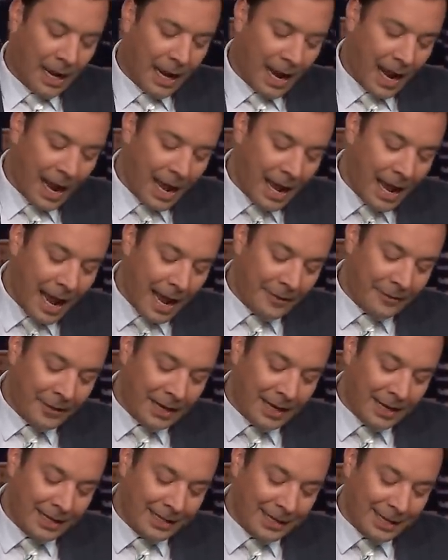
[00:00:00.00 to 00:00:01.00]
I'll have
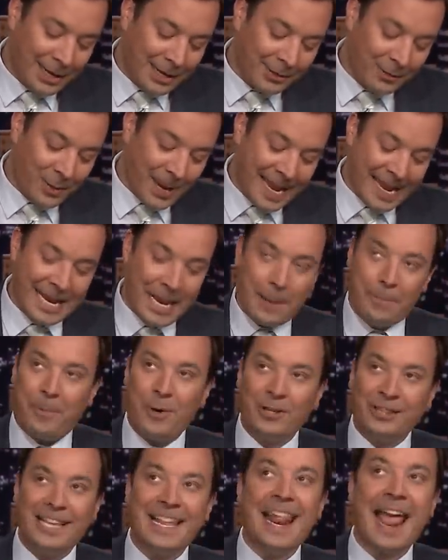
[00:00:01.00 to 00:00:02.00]
a linguine
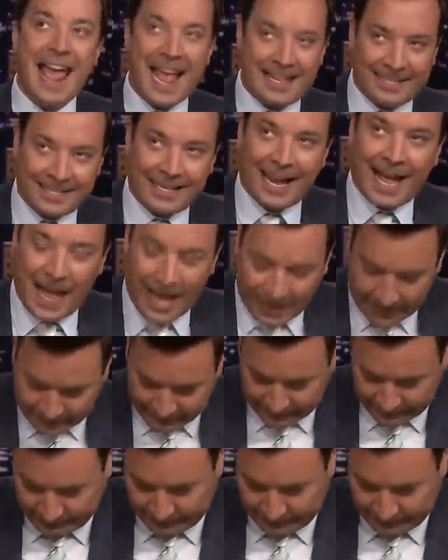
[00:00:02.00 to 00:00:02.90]
potelasca.